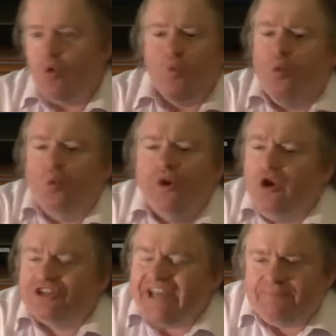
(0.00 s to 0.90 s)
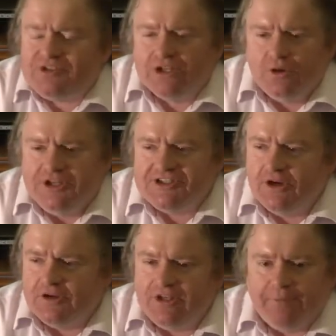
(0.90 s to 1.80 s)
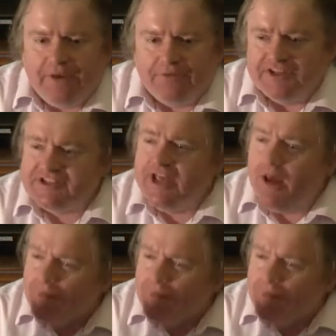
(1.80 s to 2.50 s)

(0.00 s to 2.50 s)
we're not absolutely certain about this,